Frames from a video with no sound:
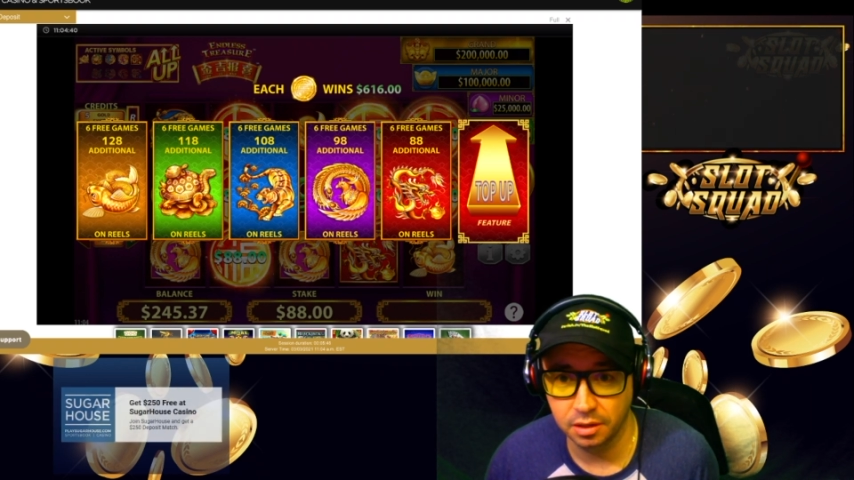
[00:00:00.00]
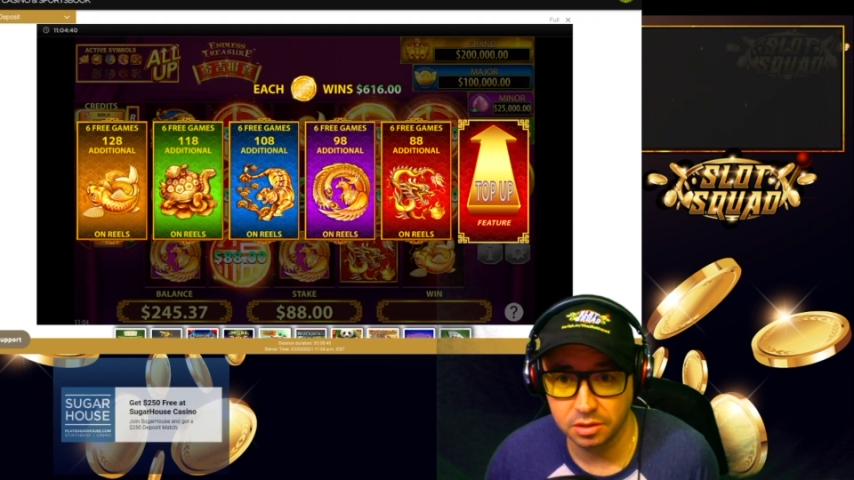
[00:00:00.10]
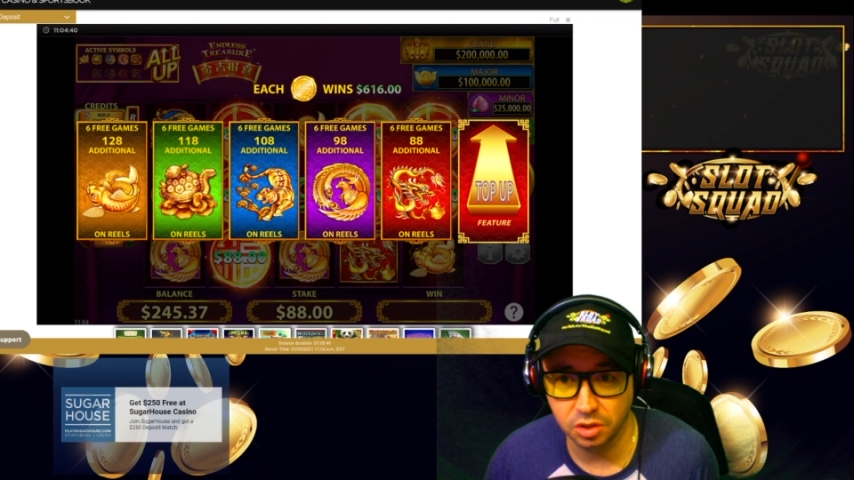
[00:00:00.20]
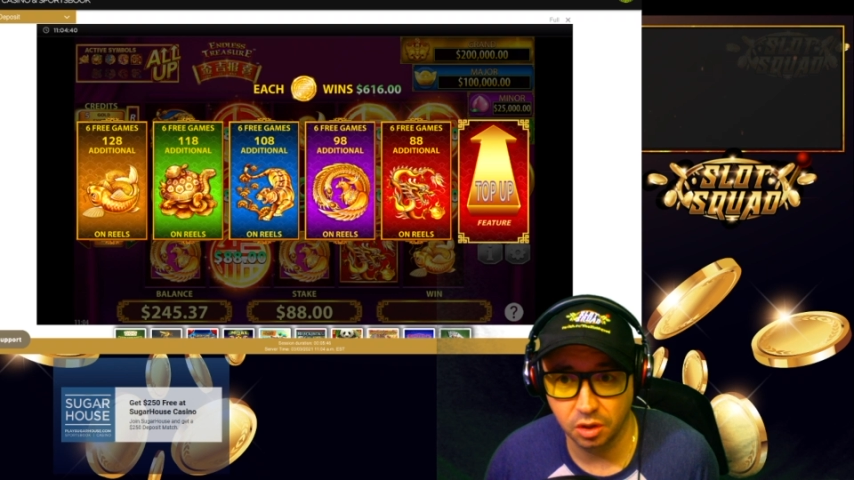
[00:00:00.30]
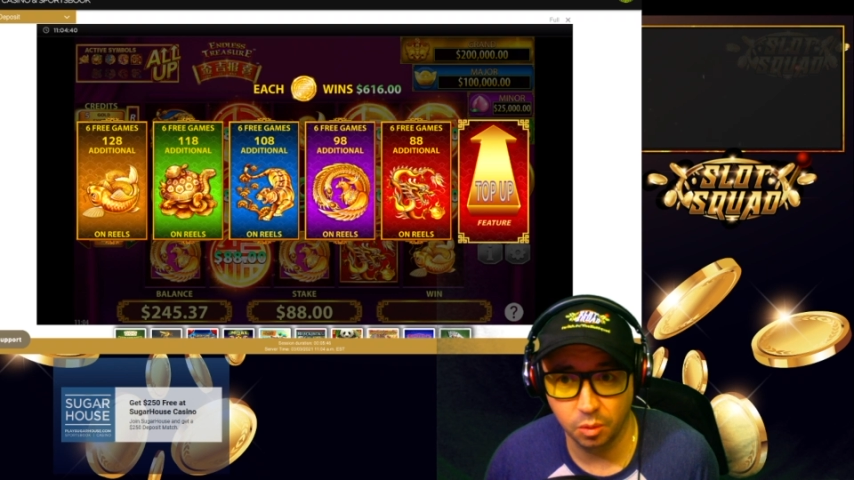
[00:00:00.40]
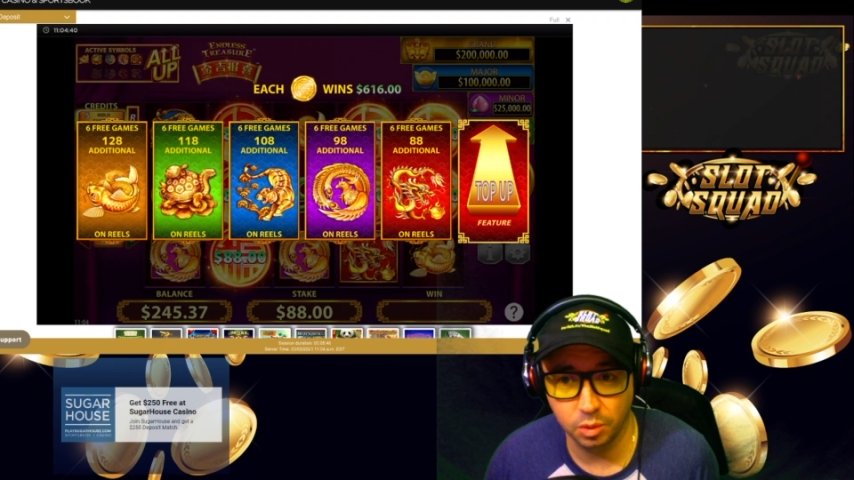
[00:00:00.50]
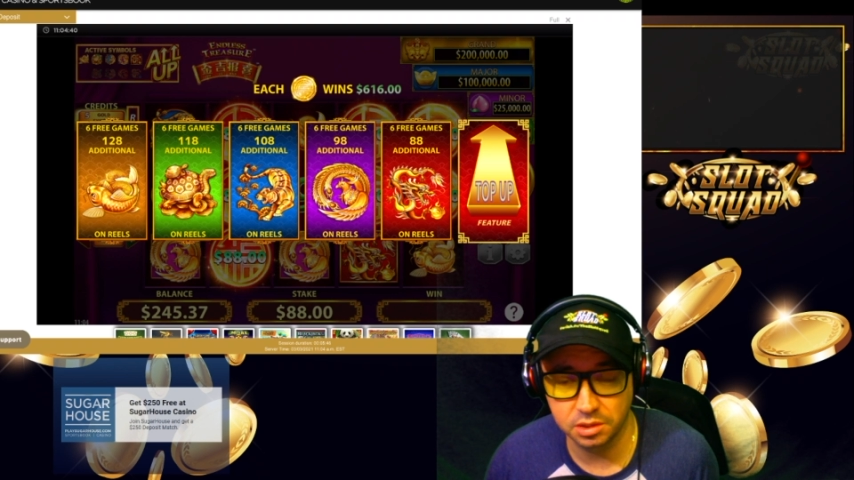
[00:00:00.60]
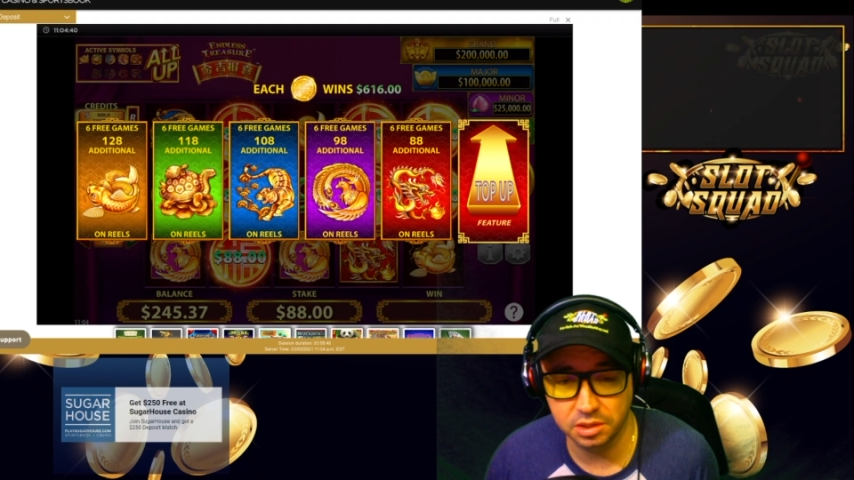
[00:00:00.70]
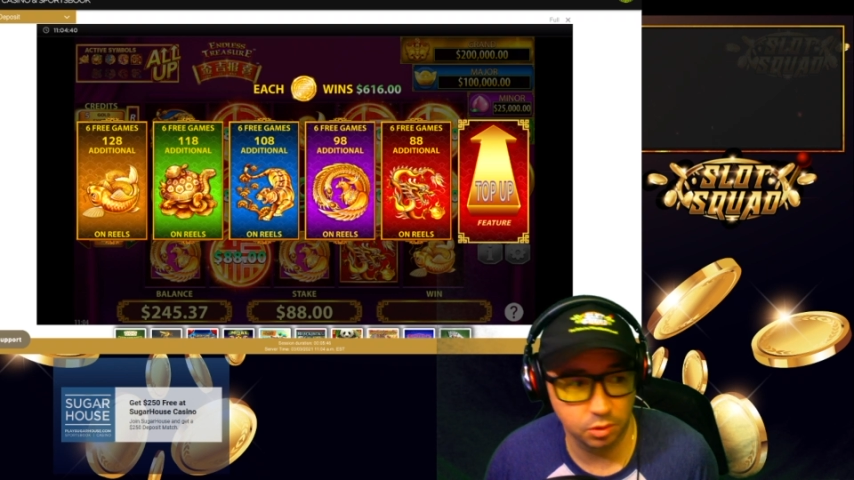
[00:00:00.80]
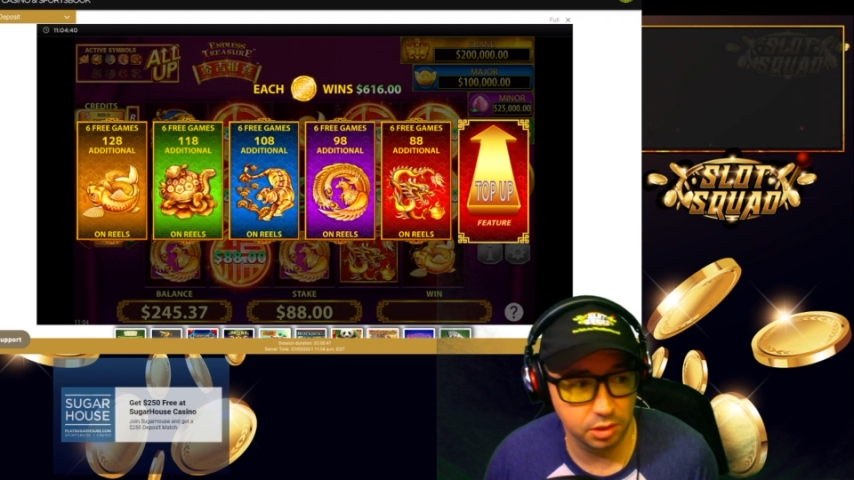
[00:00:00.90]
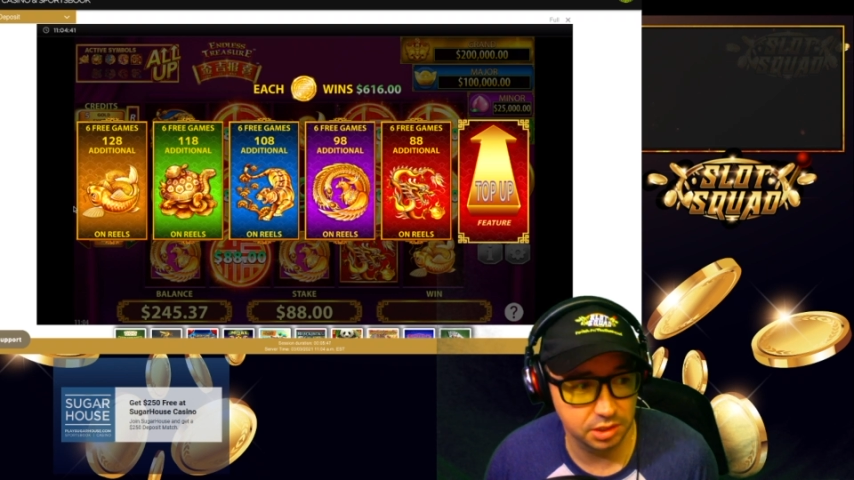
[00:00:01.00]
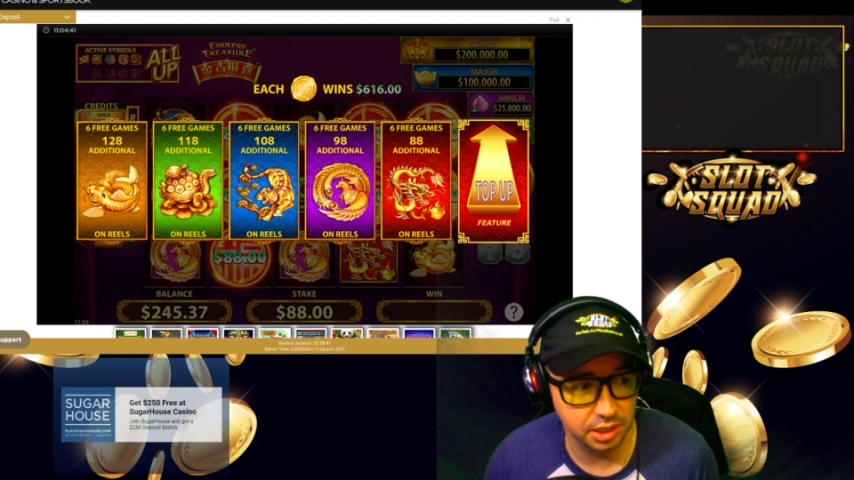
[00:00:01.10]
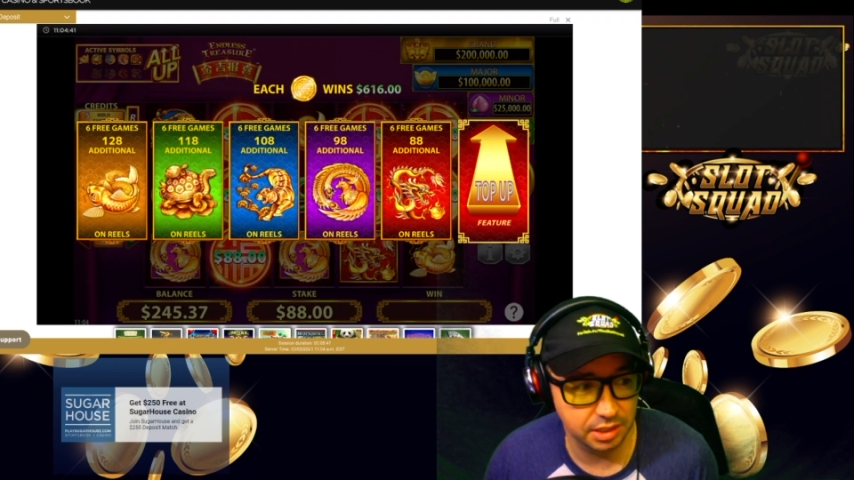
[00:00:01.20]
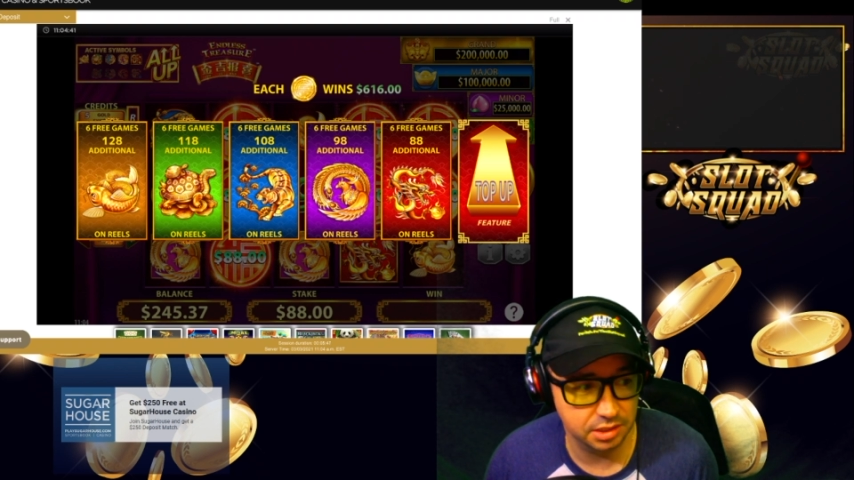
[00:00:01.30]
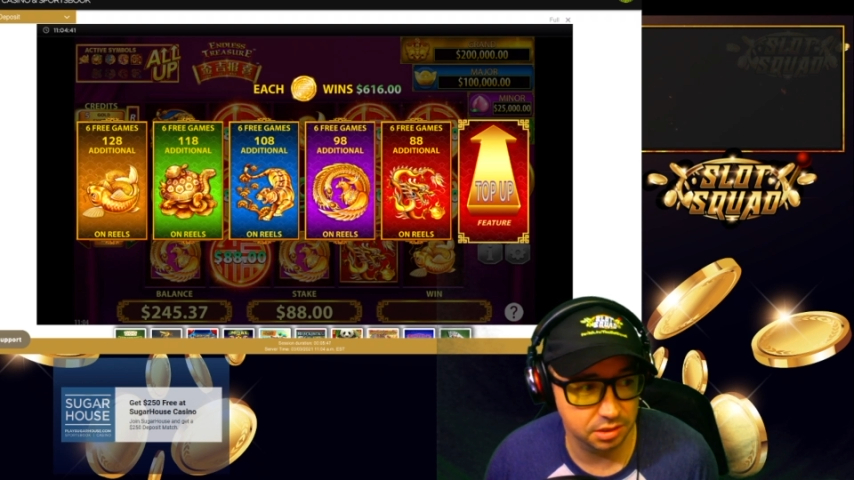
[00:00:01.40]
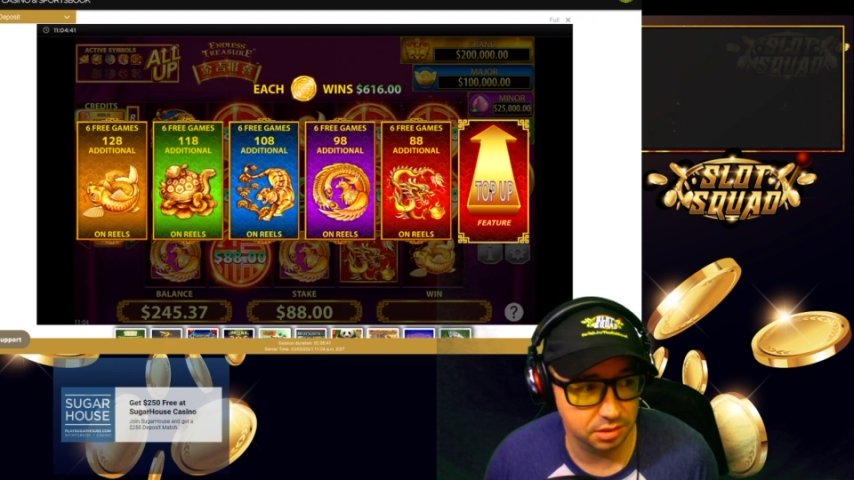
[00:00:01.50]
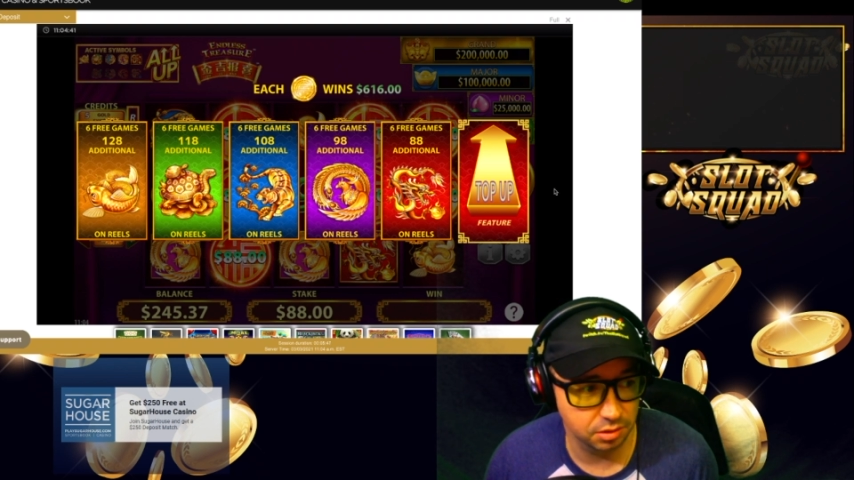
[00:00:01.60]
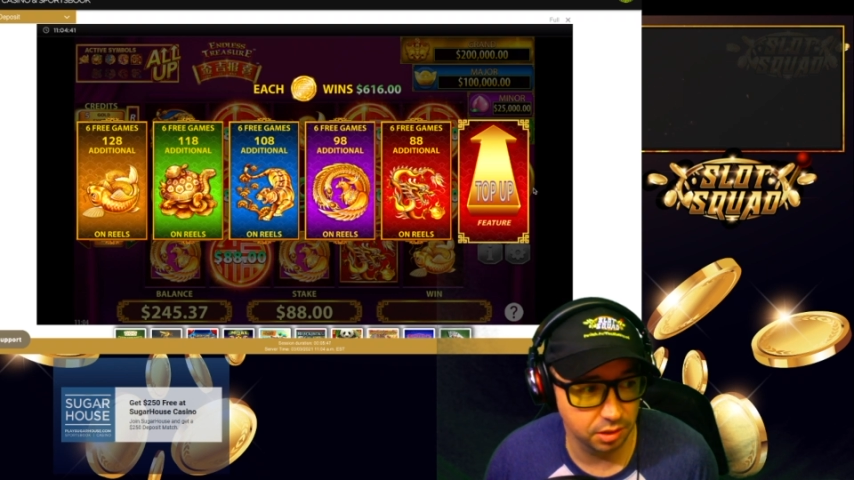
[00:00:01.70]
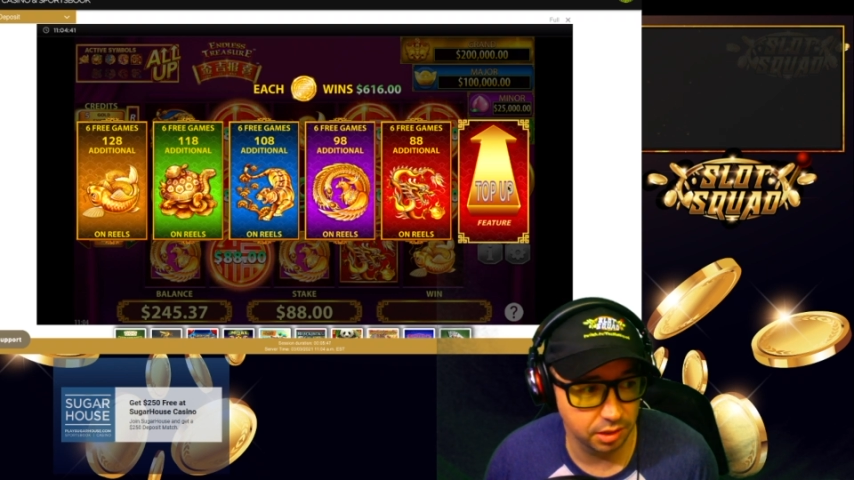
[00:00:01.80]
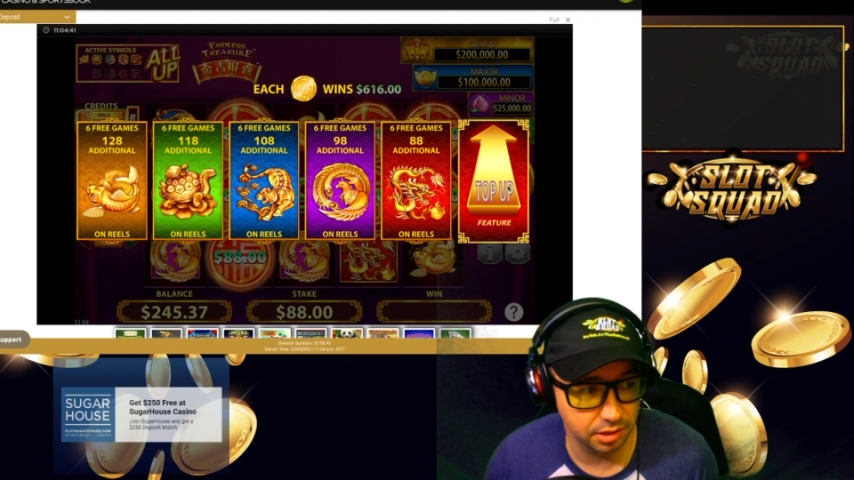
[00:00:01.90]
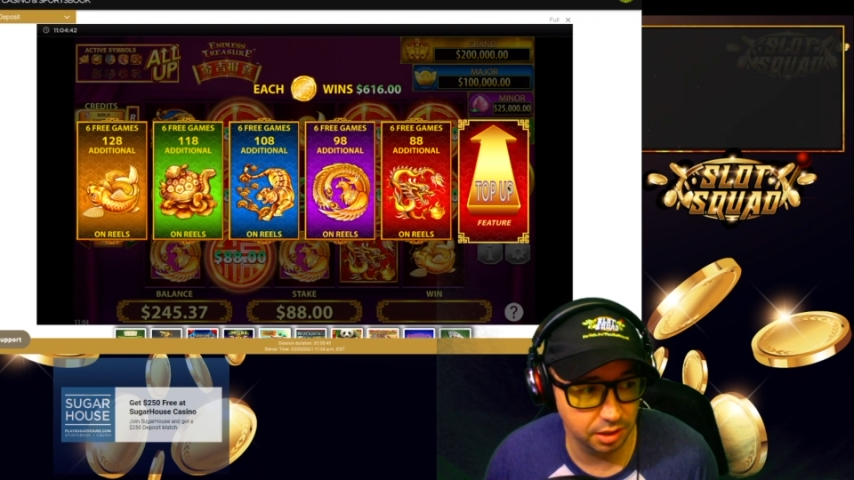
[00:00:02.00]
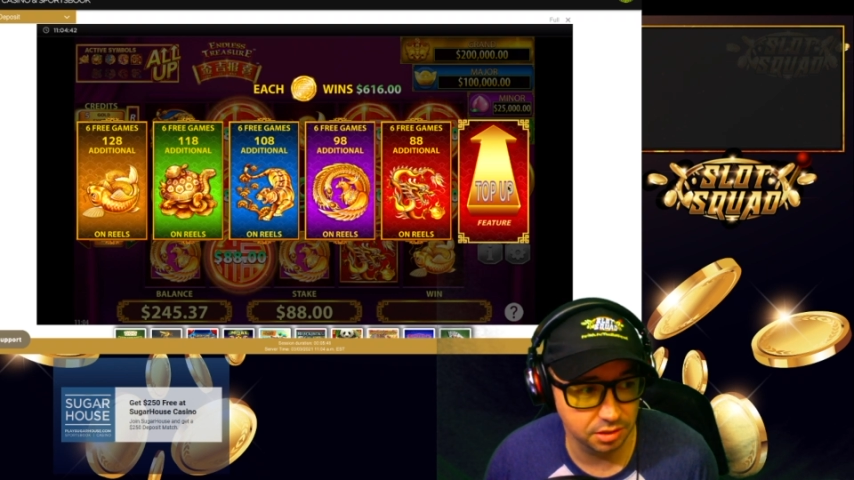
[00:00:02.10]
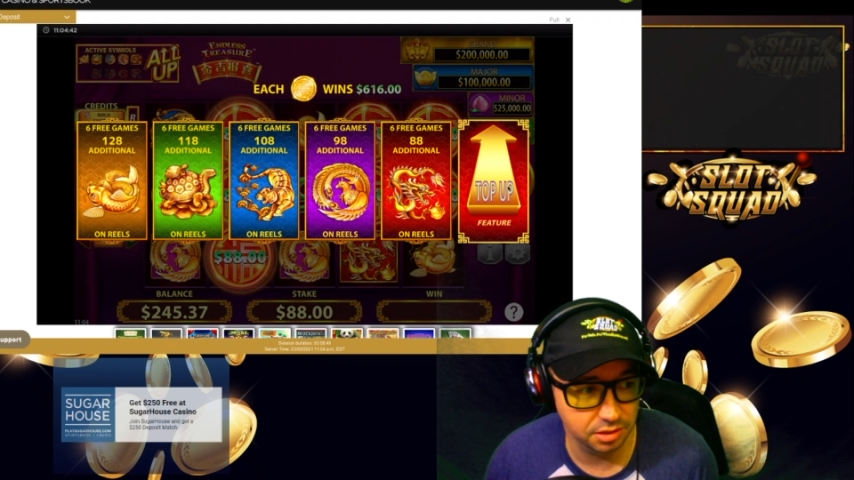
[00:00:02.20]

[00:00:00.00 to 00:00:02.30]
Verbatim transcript: So let's see where this takes us. Good luck us.